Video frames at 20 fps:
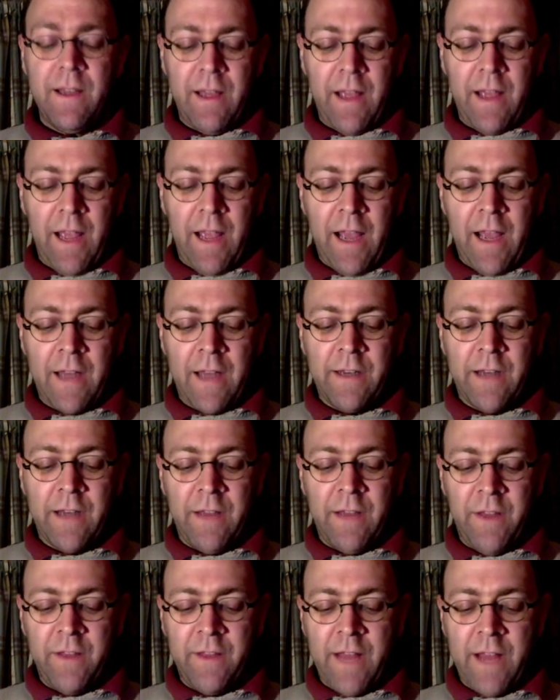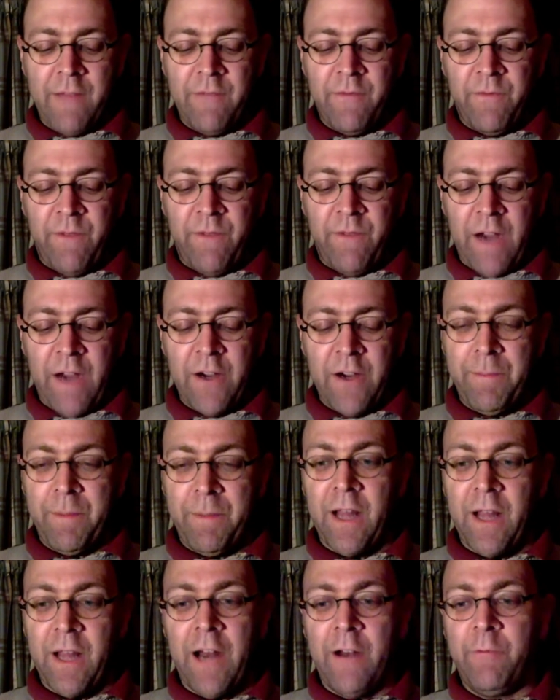And I think that fired up
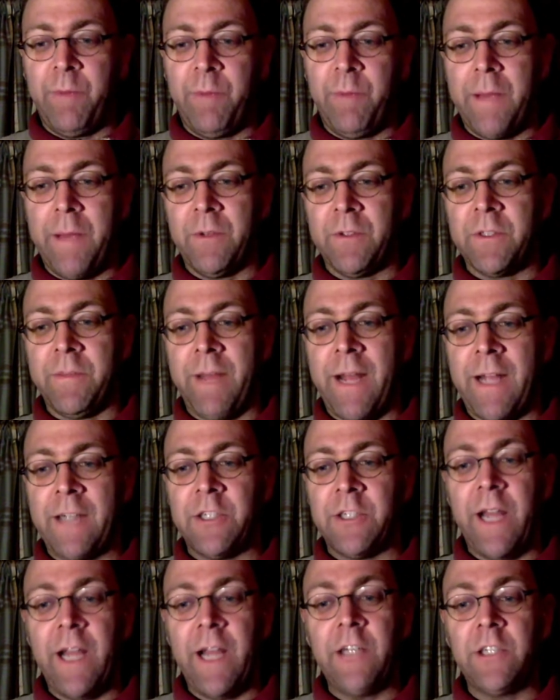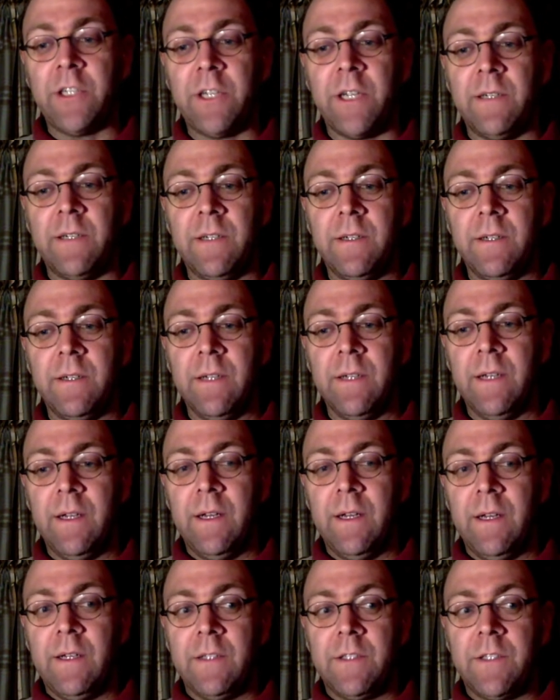a lot of people's imagination.
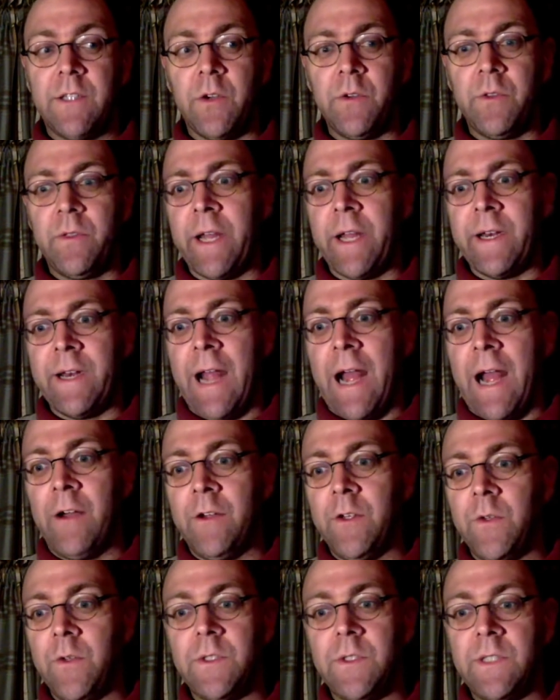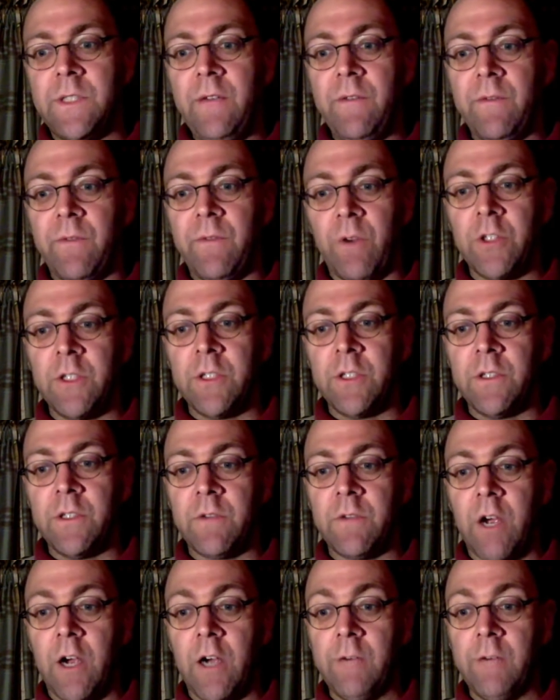So that now you see versions
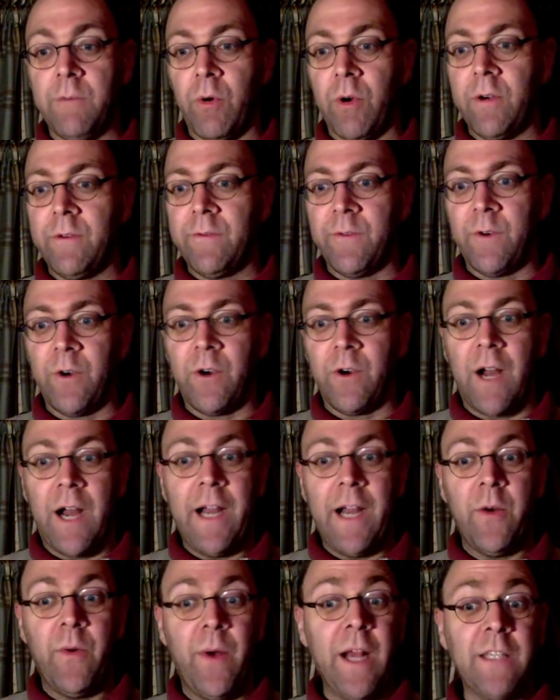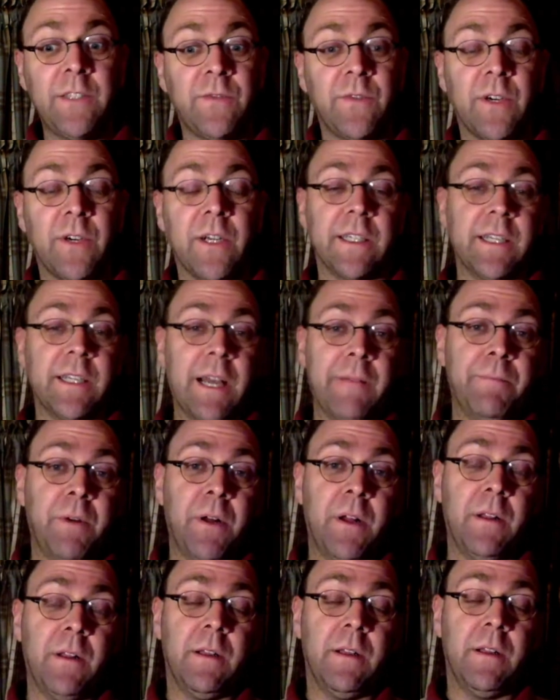of cardboard for iOS, for example.